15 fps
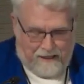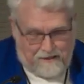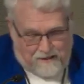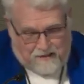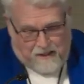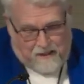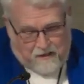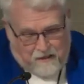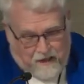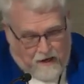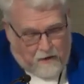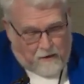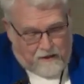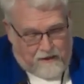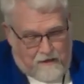I just need to
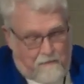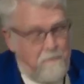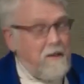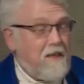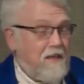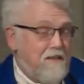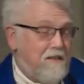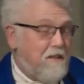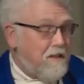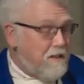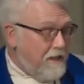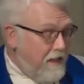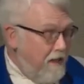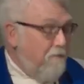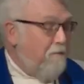know, because
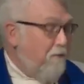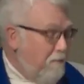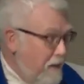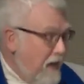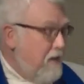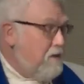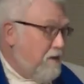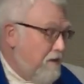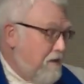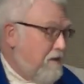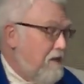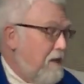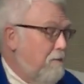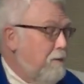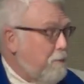this information
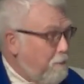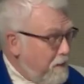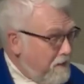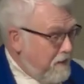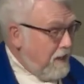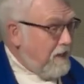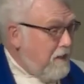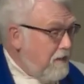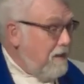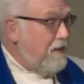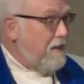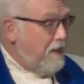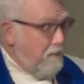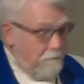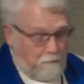seems
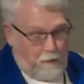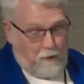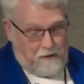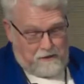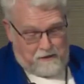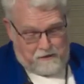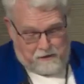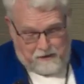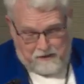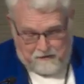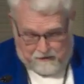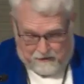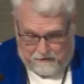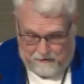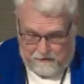particularly important to
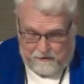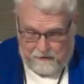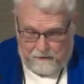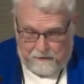Jesus.